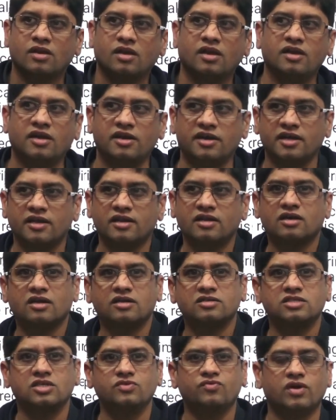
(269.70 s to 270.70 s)
In Indian
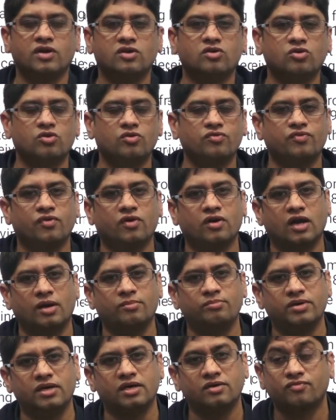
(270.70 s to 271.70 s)
currency, 1 crore for
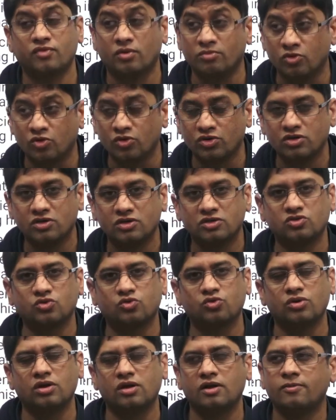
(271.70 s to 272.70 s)
MBA from good
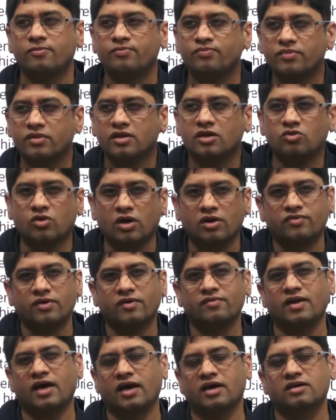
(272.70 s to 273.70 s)
school,
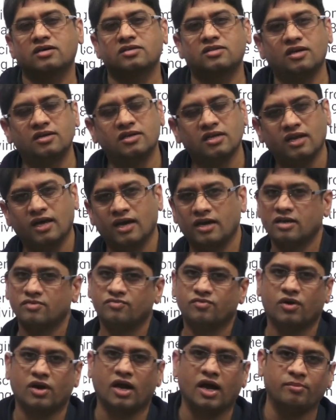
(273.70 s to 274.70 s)
25 lakh, 30
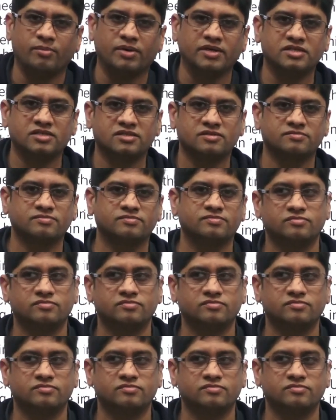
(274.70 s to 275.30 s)
lakh for MS.